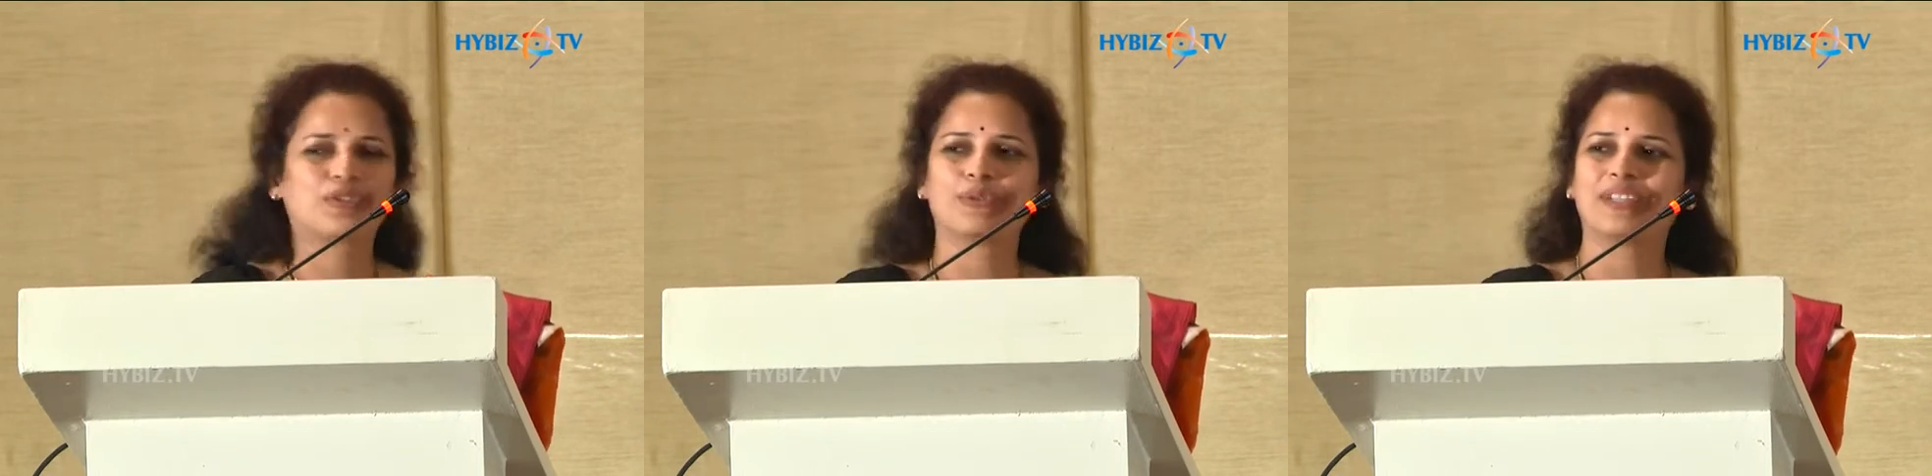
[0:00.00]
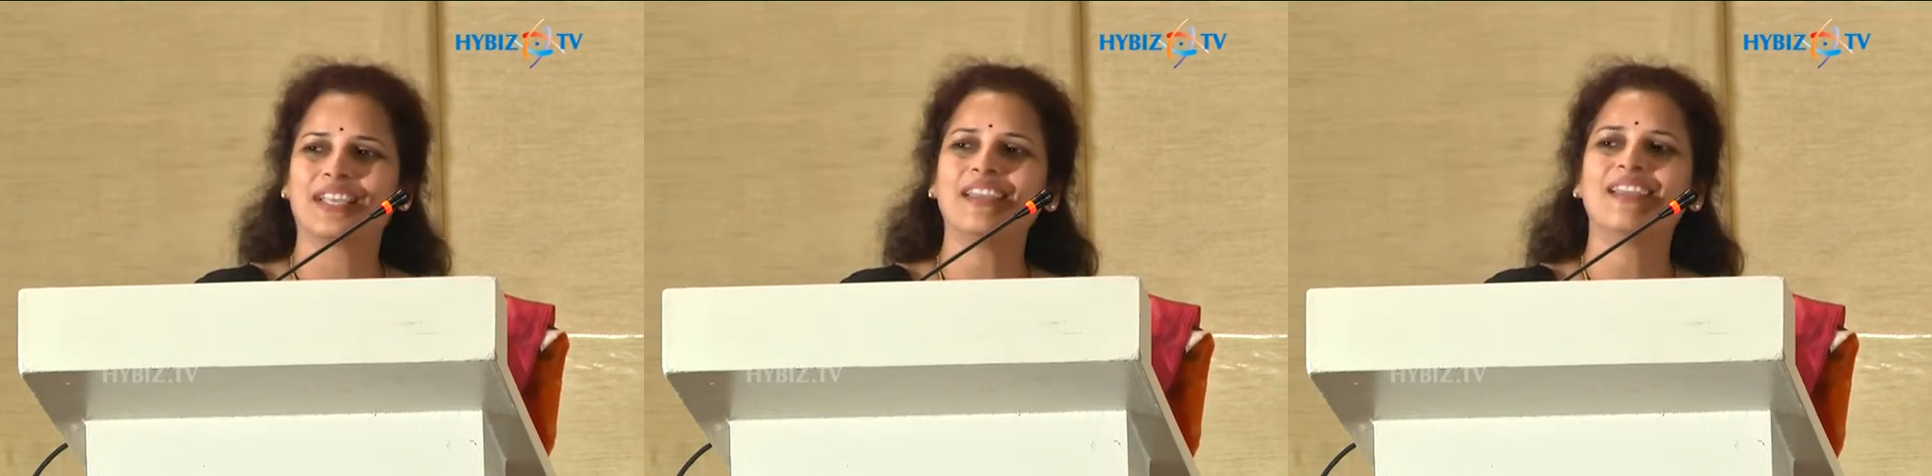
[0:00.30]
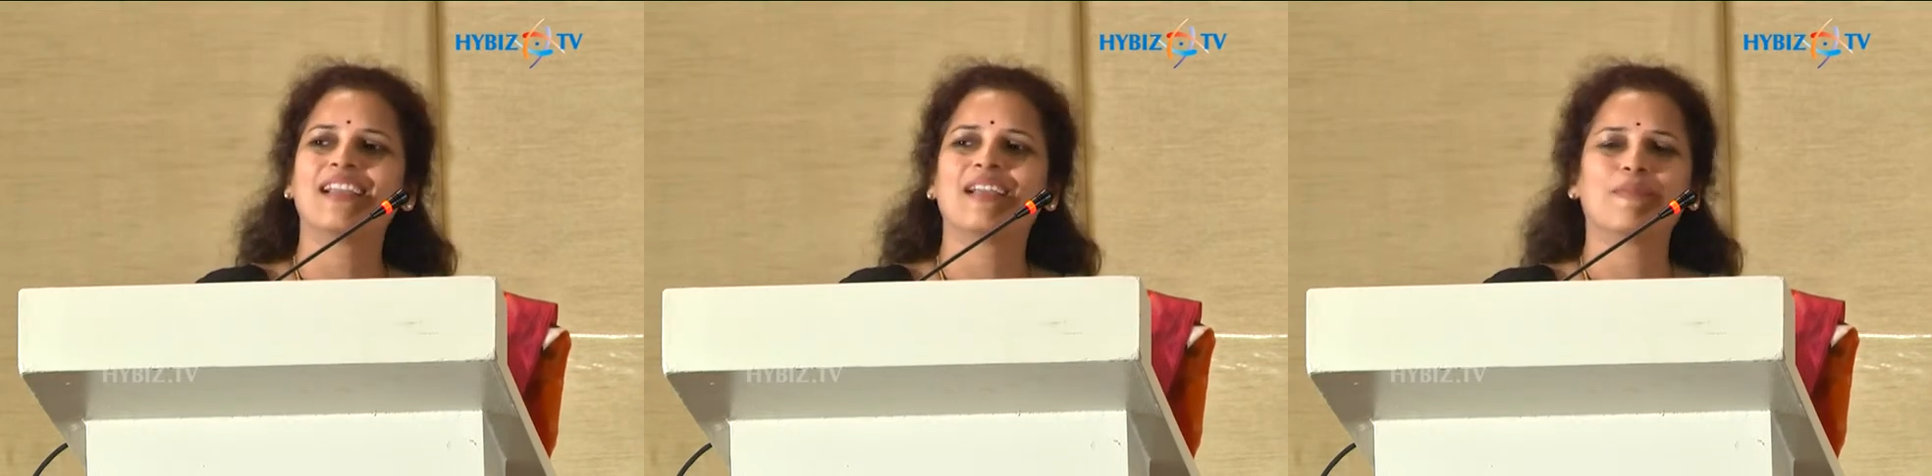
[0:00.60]
Shruti,
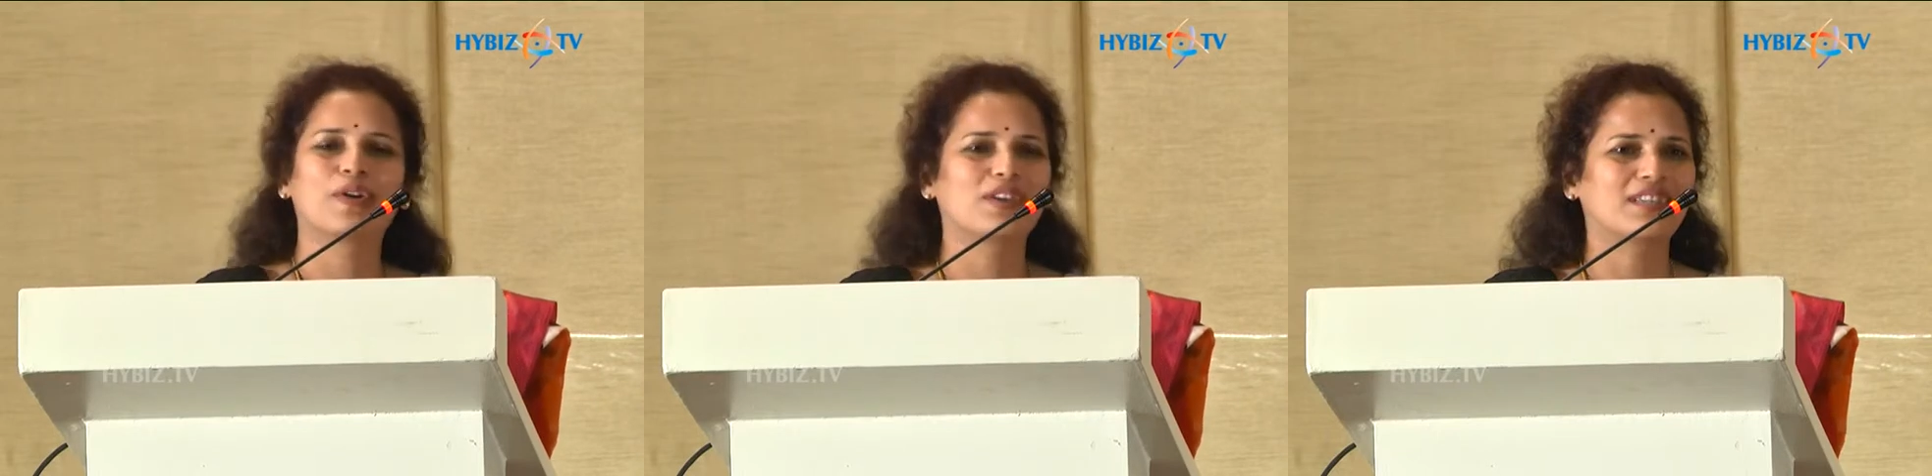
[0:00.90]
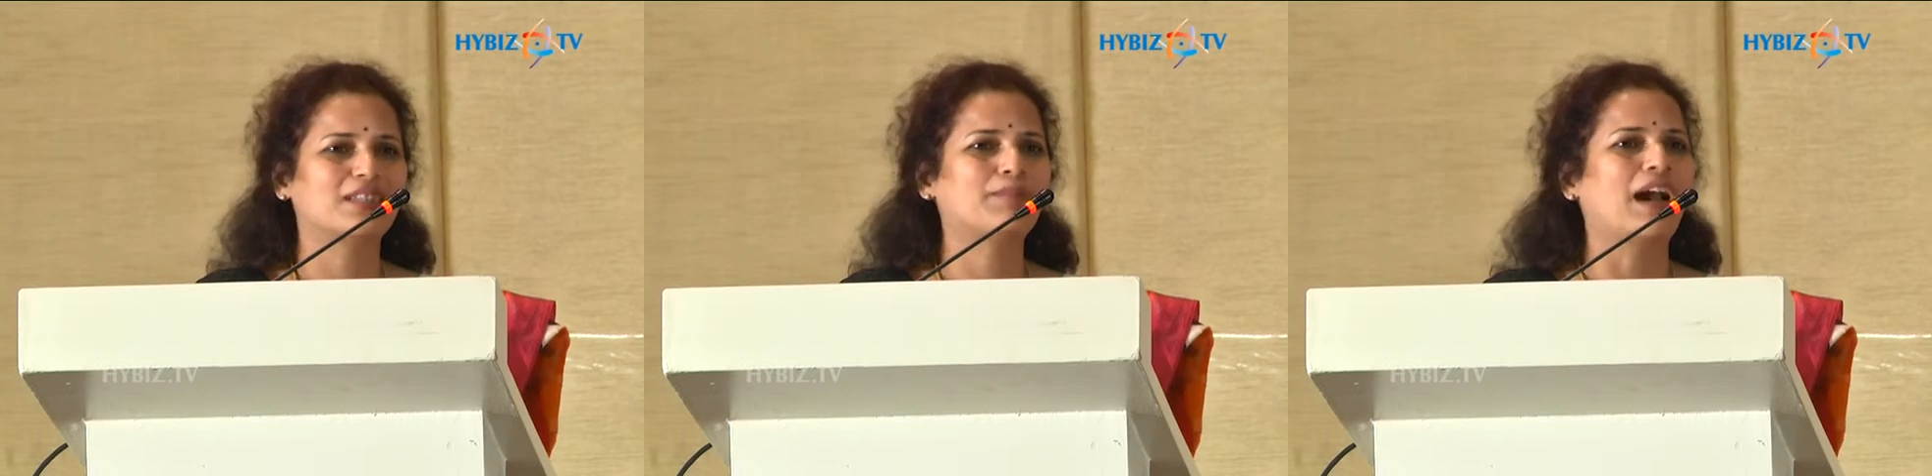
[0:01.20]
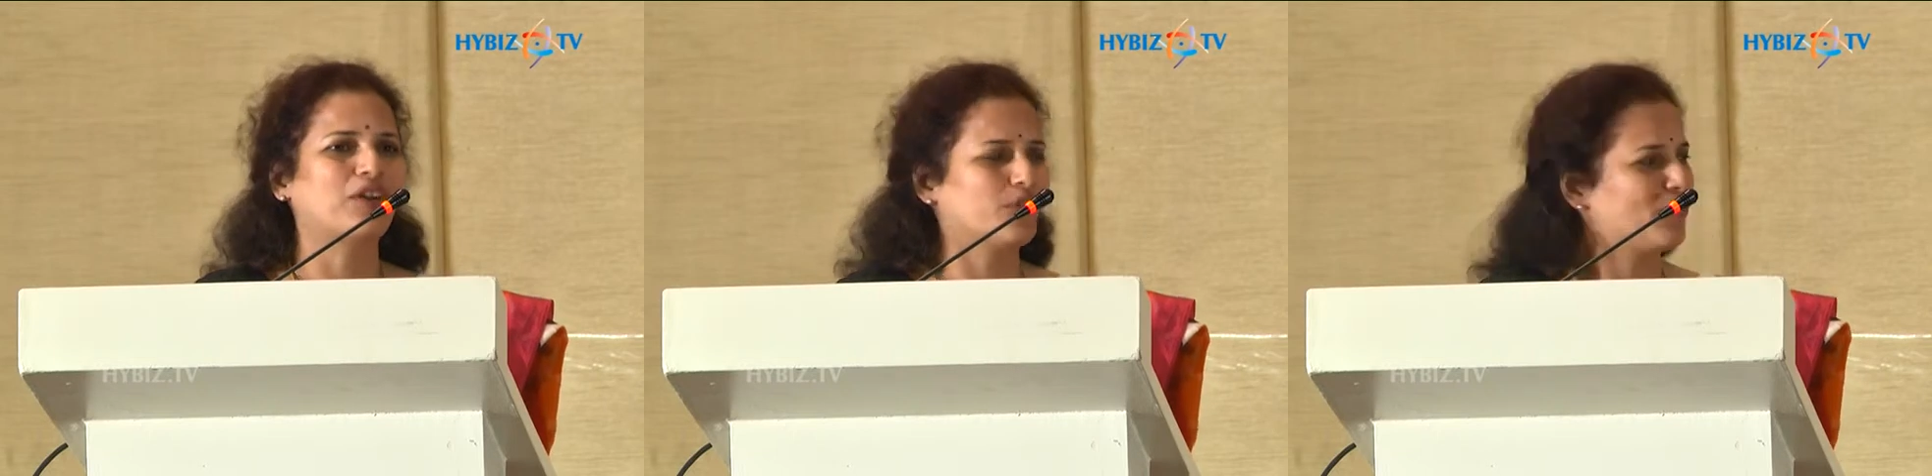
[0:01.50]
because she is
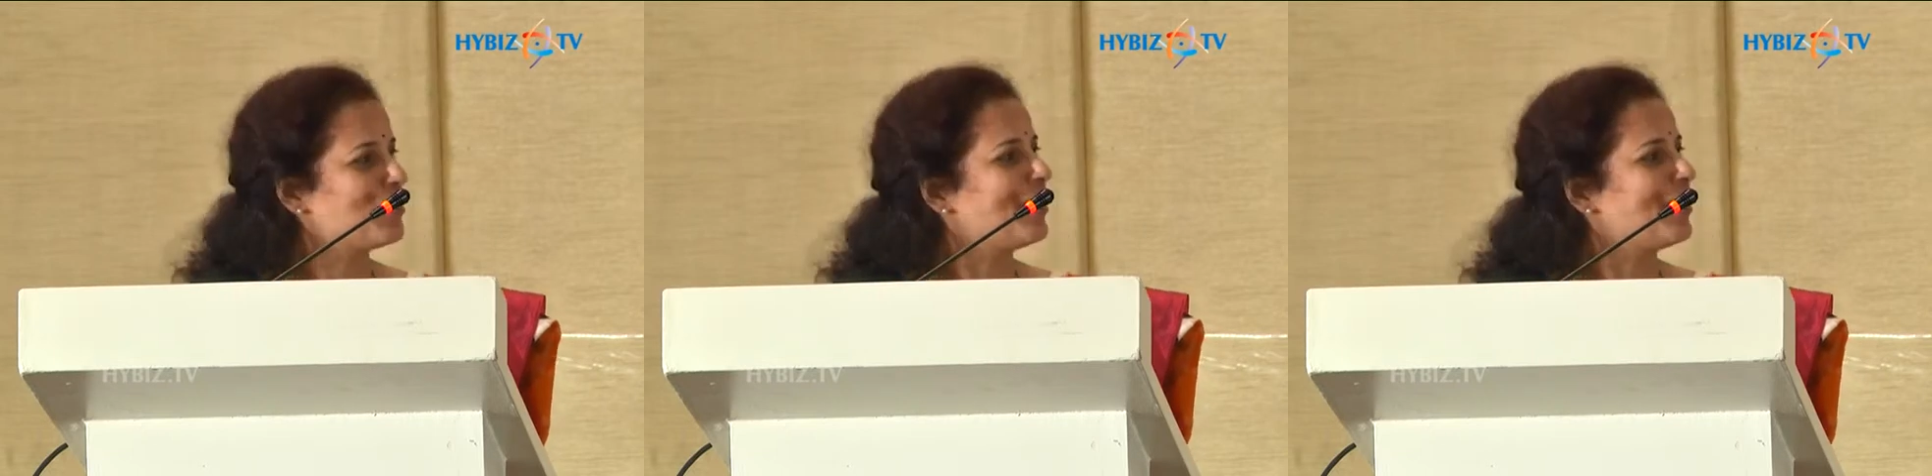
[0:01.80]
part of our